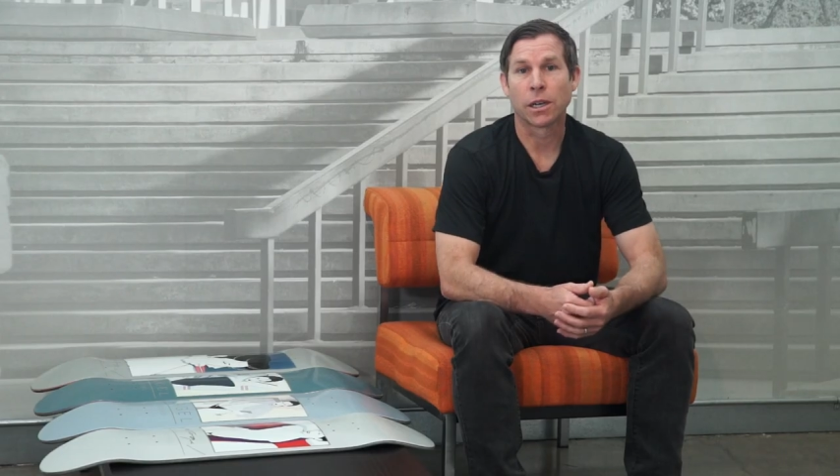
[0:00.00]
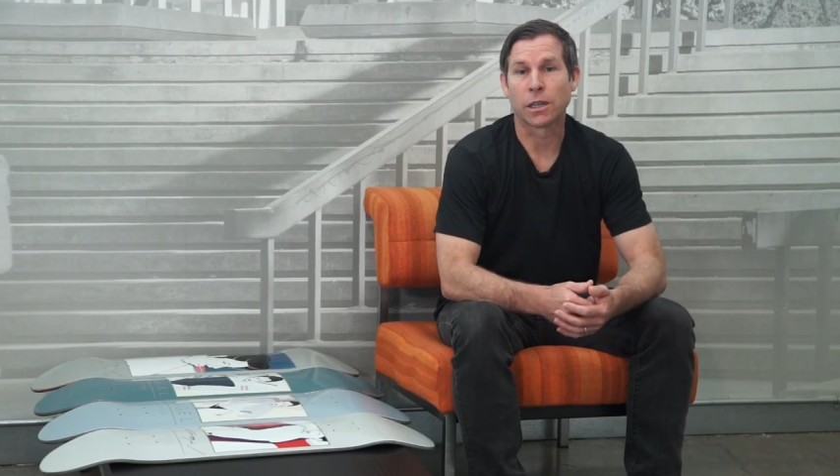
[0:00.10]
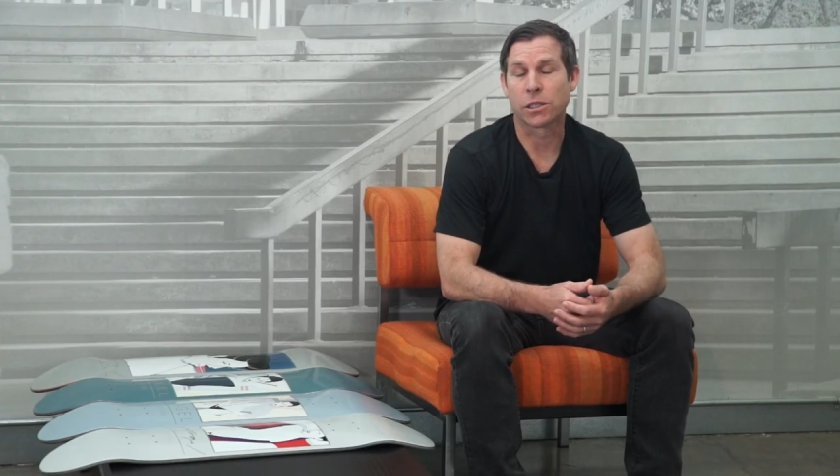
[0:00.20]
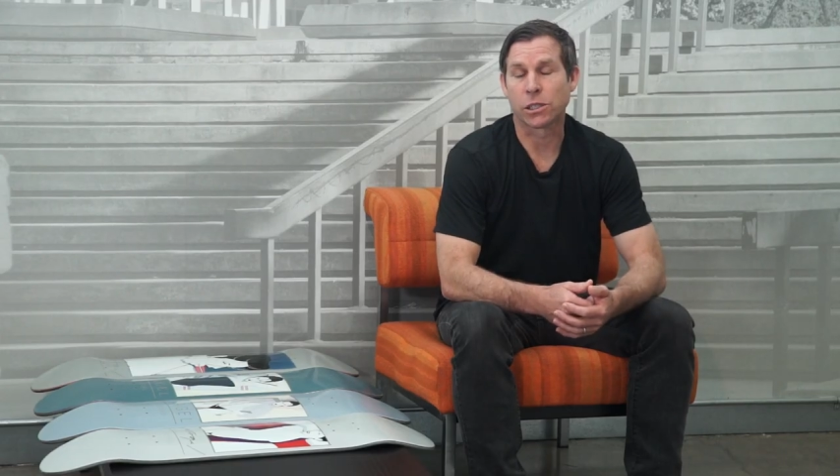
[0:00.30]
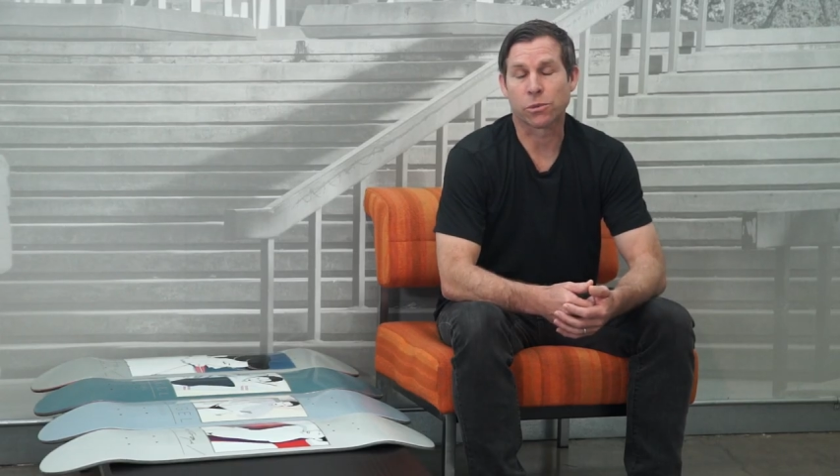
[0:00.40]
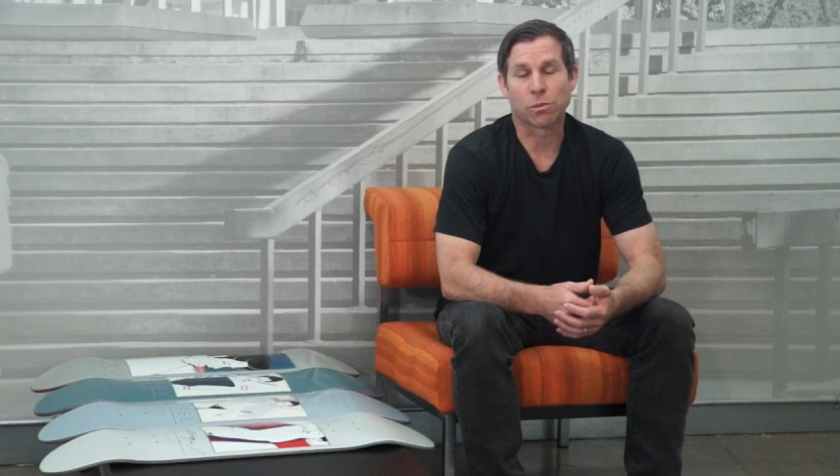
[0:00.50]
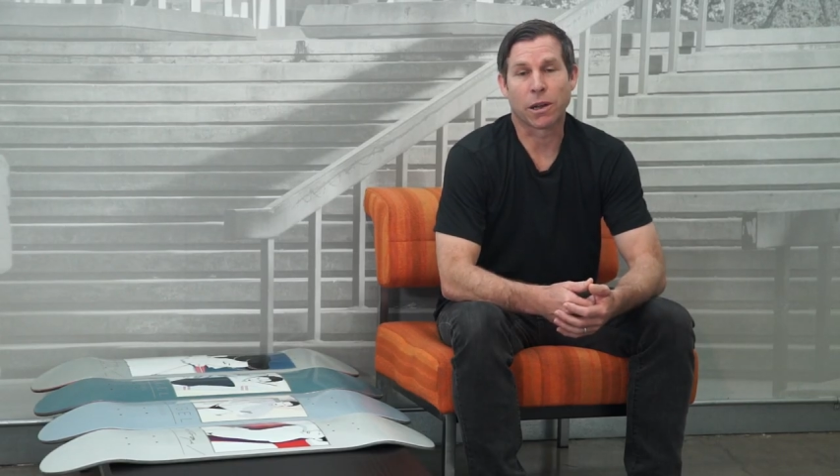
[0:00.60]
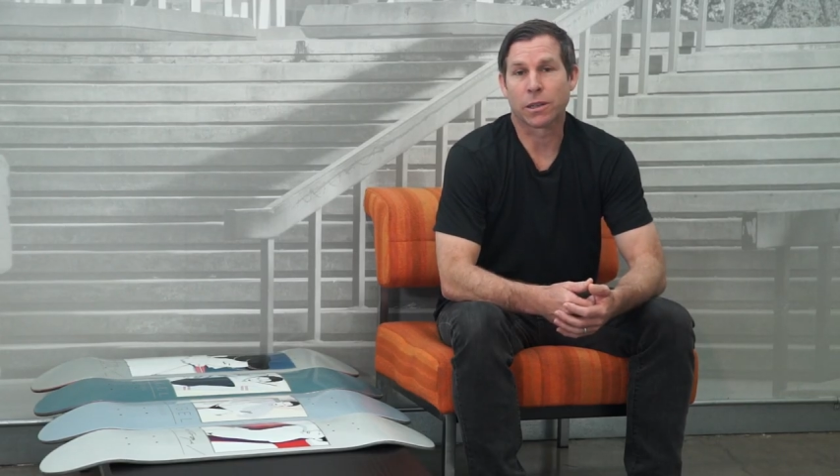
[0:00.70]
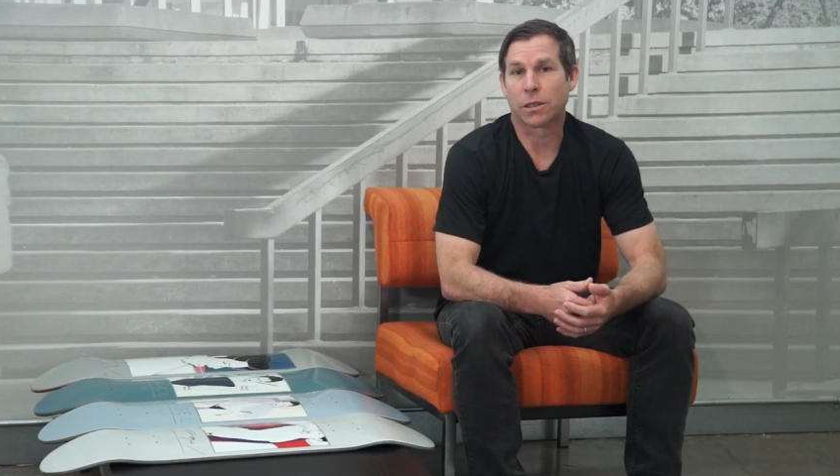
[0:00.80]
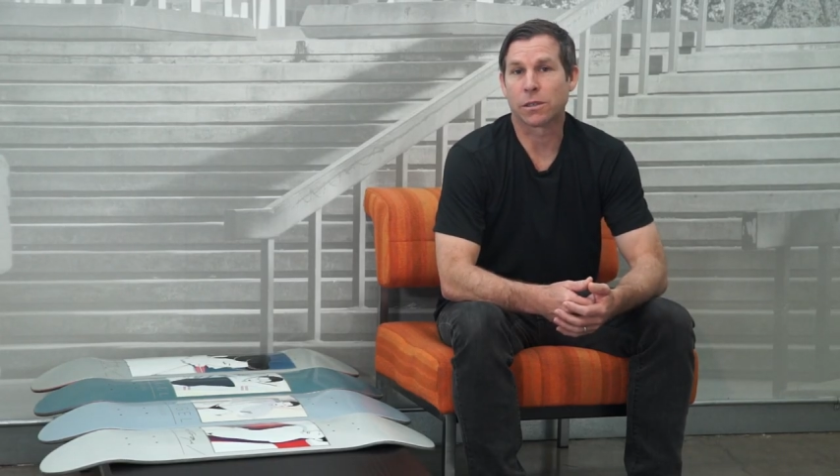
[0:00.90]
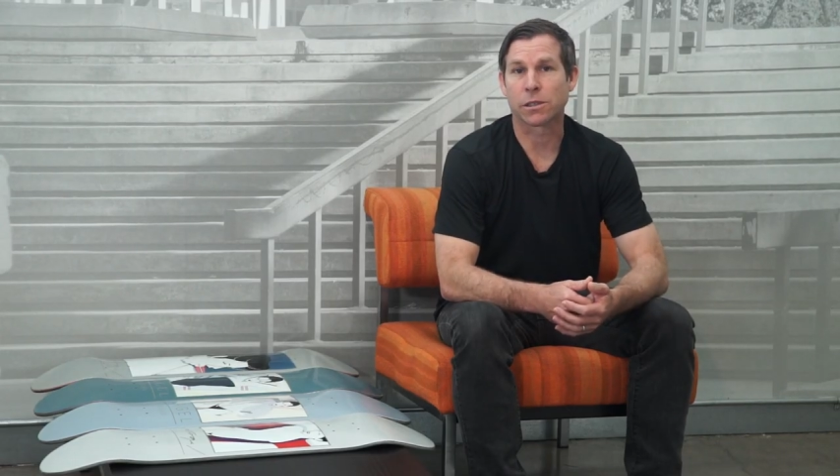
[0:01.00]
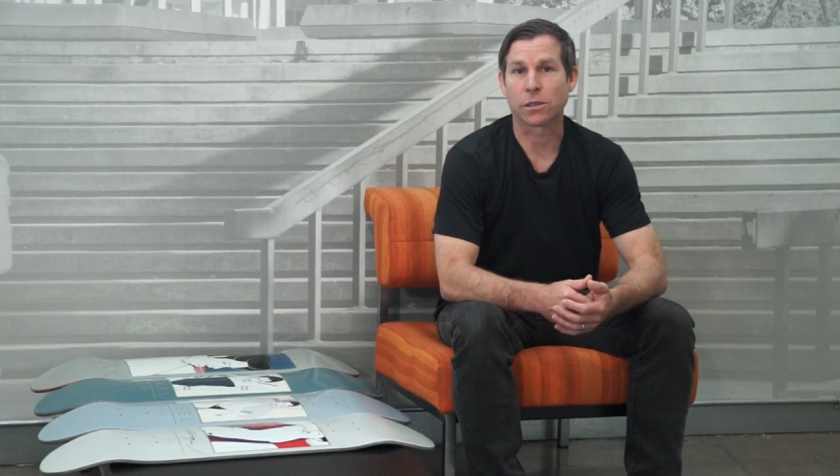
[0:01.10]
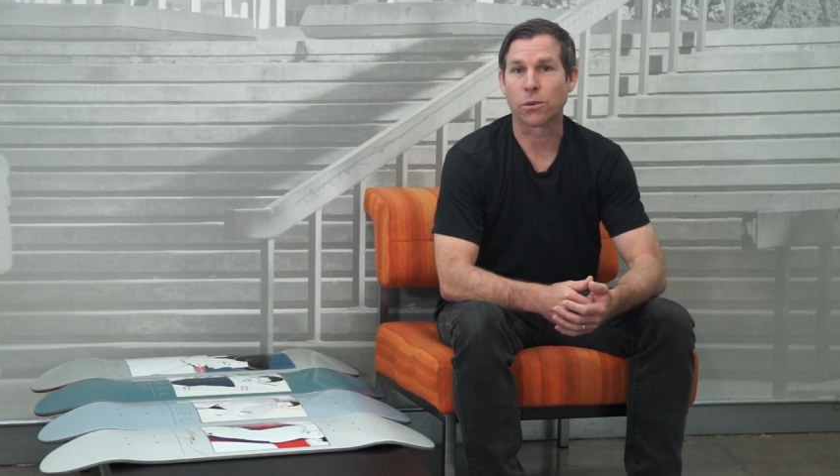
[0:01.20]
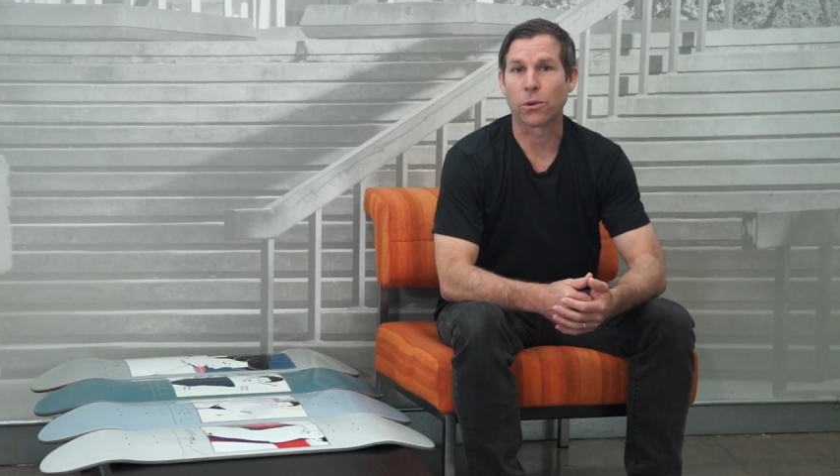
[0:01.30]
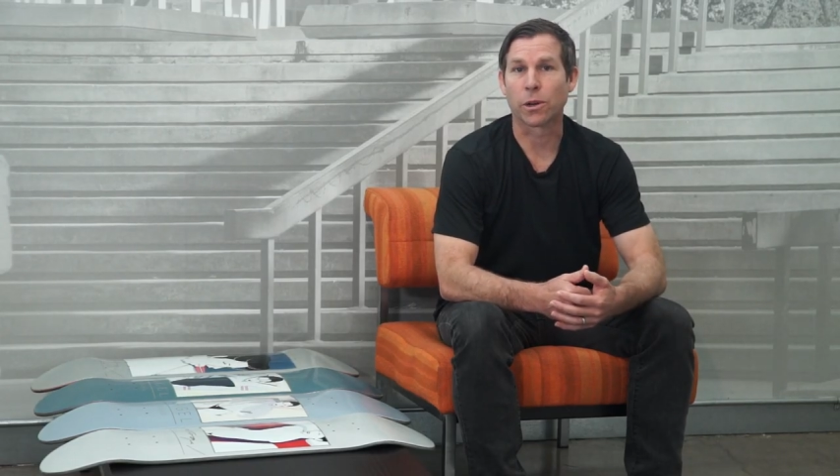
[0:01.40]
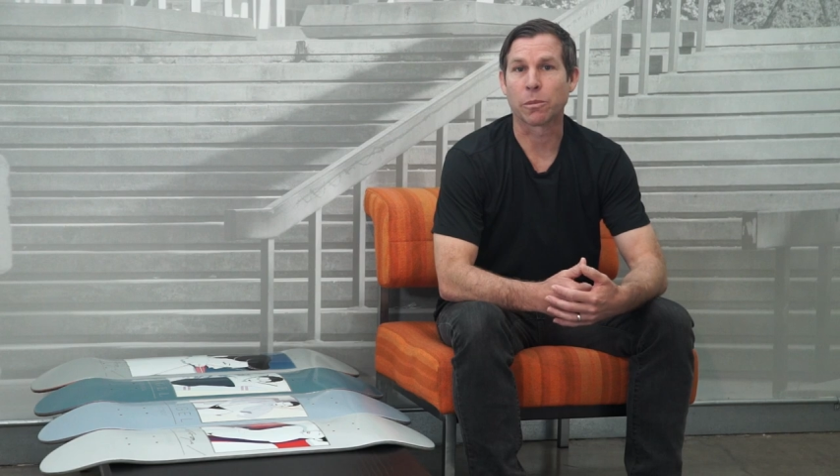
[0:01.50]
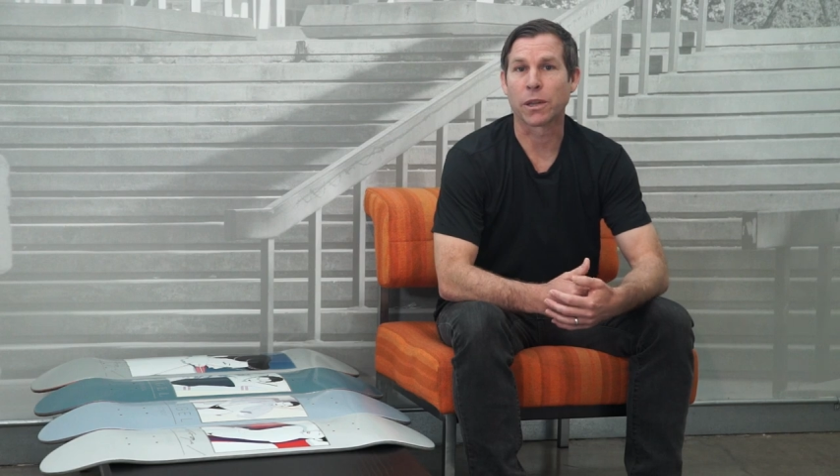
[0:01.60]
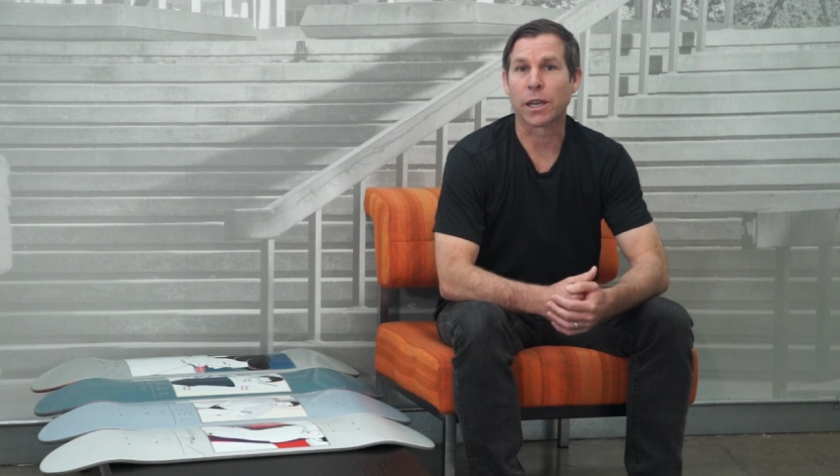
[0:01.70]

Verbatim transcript: Uh, just reminded us of growing up in